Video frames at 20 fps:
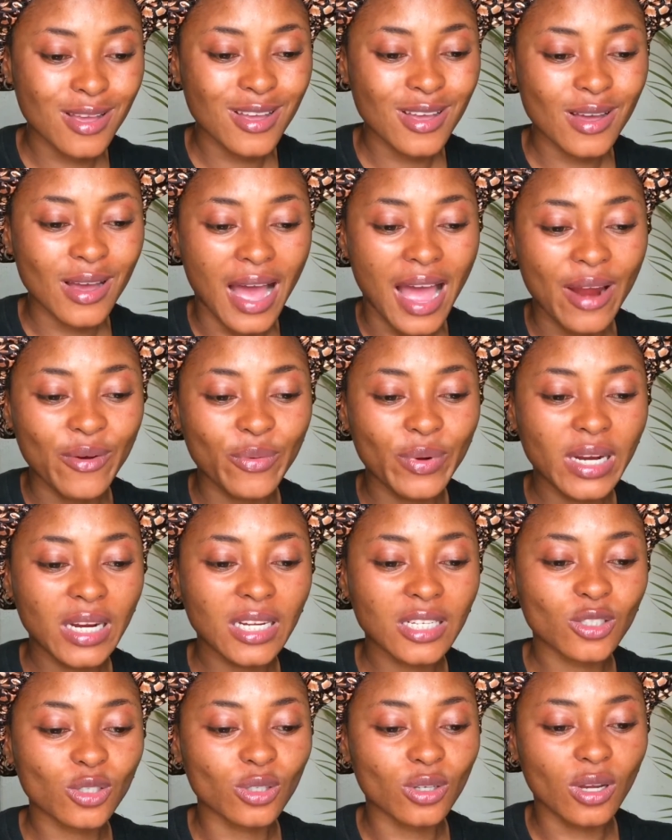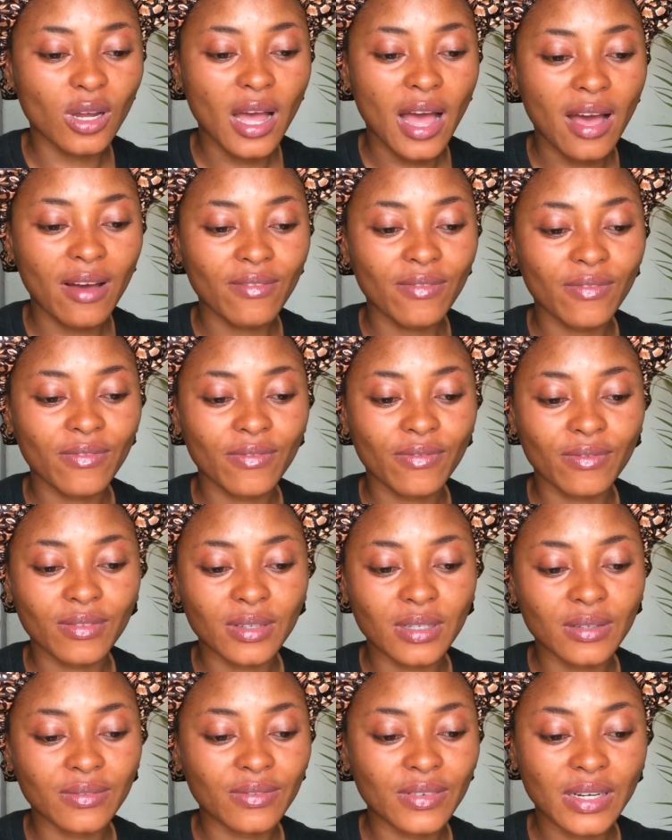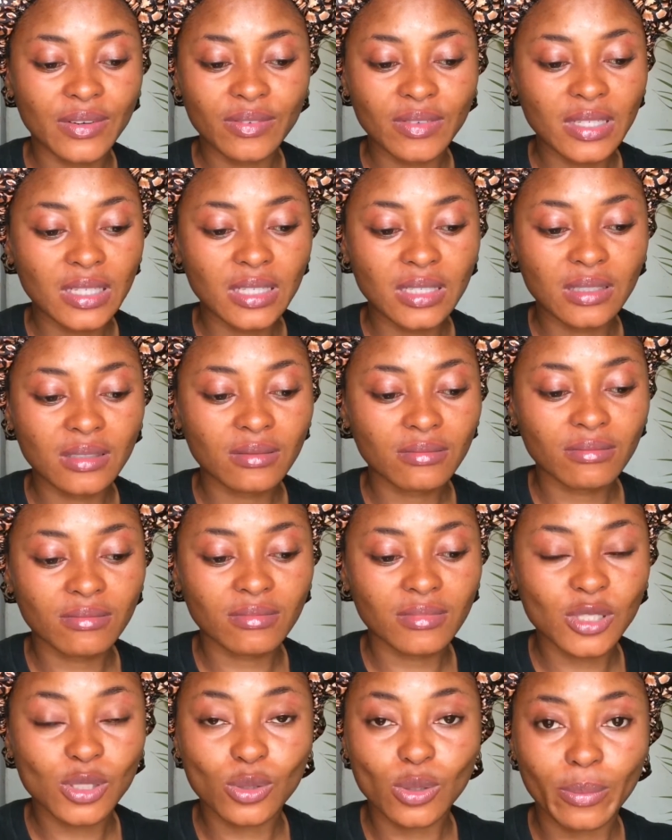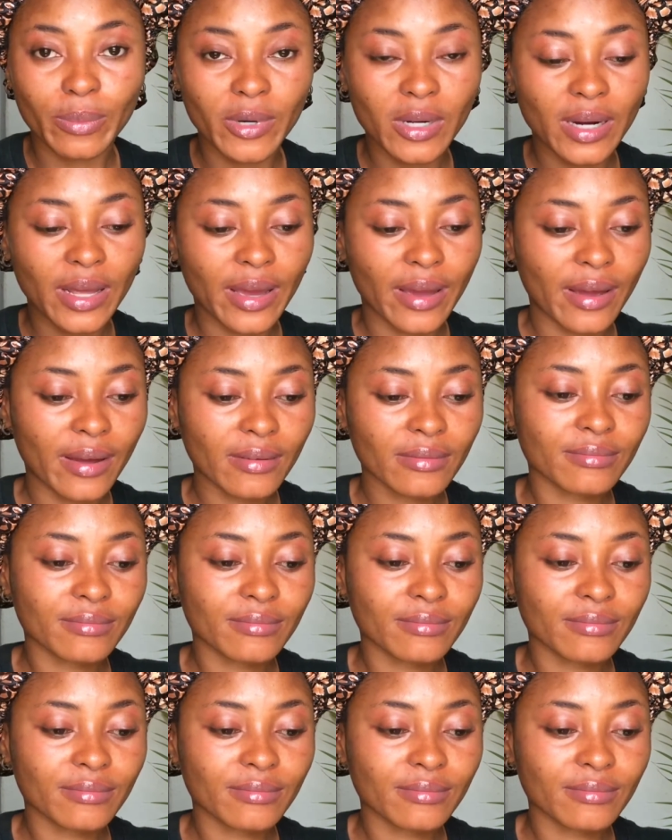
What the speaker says: I really do not have a very stubborn hair.